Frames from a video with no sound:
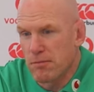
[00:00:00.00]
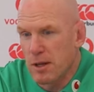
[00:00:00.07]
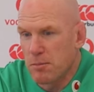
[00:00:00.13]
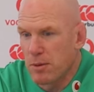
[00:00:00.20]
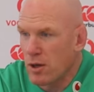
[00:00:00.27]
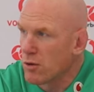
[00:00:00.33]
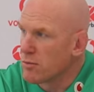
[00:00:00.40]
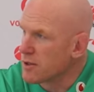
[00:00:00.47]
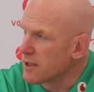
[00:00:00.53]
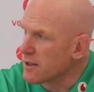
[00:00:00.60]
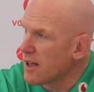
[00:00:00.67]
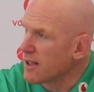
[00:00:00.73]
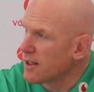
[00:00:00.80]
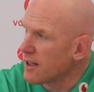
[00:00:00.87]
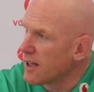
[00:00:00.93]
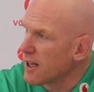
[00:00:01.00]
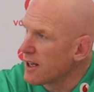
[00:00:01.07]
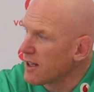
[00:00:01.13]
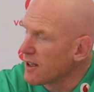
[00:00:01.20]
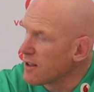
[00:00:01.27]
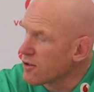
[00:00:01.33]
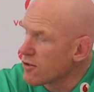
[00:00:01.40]
It becomes exactly
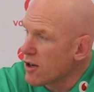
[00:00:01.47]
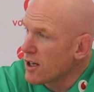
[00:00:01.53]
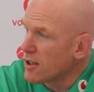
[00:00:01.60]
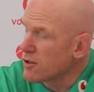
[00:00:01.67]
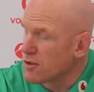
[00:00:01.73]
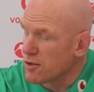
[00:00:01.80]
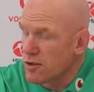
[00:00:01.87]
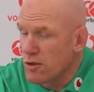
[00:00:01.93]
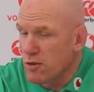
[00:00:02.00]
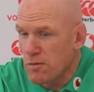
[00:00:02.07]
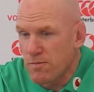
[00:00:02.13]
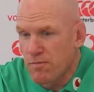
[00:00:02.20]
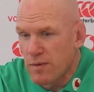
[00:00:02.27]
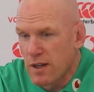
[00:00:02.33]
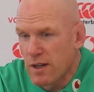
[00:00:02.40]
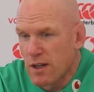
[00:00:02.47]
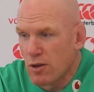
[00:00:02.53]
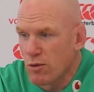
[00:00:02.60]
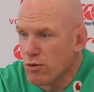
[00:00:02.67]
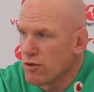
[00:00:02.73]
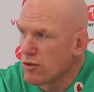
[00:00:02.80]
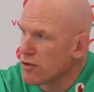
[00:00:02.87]
that, a distraction, so
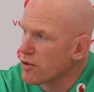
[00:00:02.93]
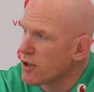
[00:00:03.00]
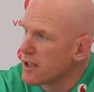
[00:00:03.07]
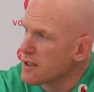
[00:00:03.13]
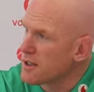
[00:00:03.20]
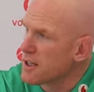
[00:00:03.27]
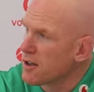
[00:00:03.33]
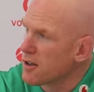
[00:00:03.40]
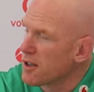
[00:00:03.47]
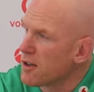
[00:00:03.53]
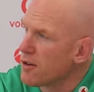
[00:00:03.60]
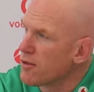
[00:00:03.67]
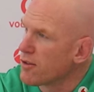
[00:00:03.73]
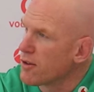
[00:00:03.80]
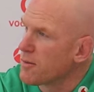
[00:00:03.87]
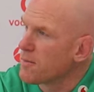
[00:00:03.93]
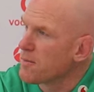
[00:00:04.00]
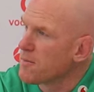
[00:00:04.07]
we're just trying to steer clear of it.